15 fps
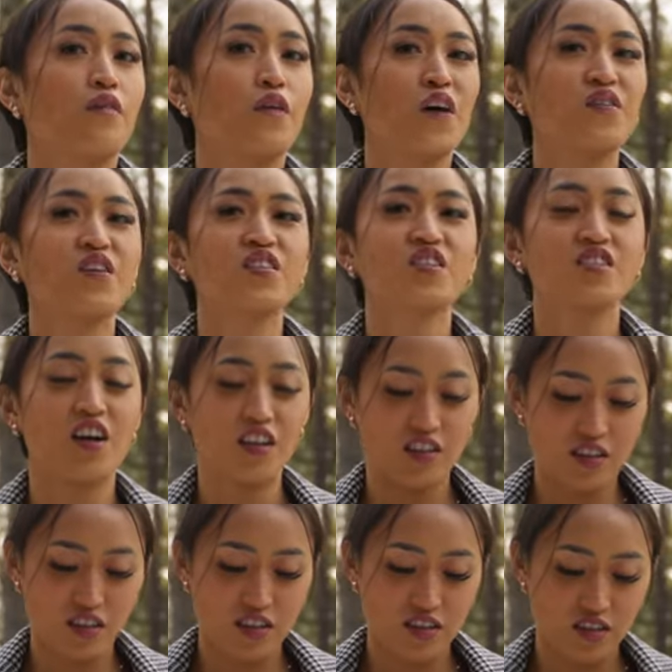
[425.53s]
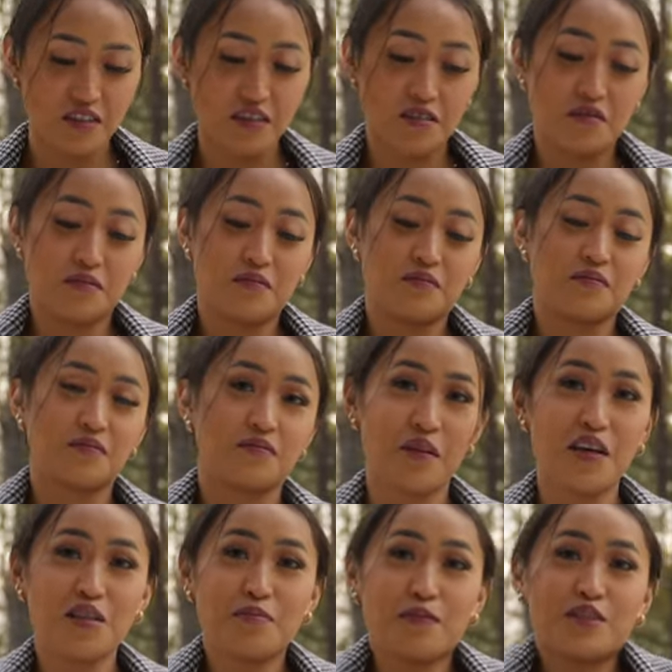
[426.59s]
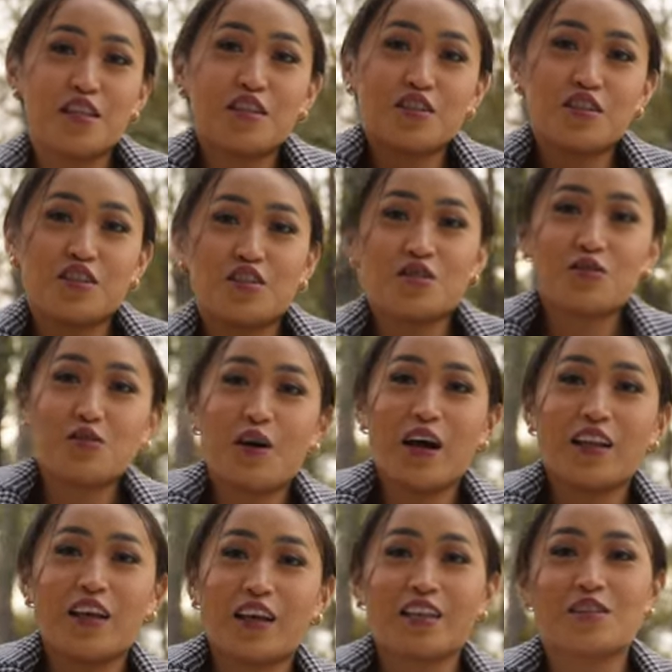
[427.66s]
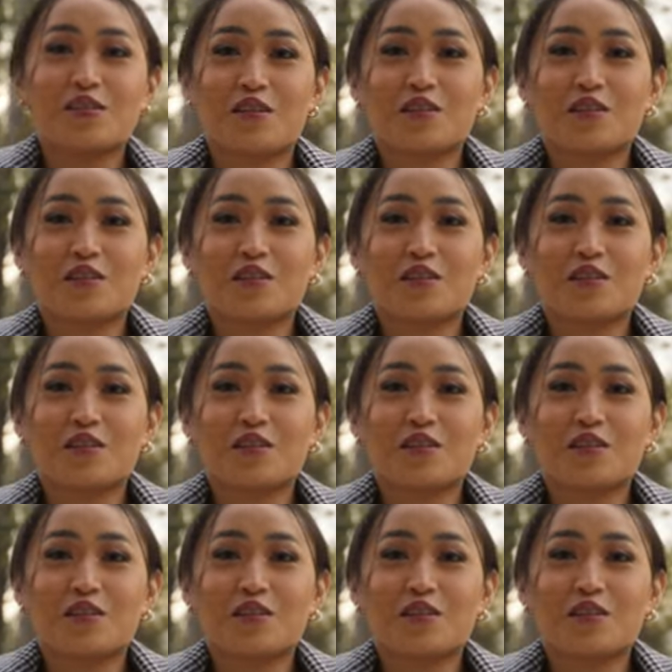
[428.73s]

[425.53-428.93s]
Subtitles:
$500. My expectation is too high, like it's so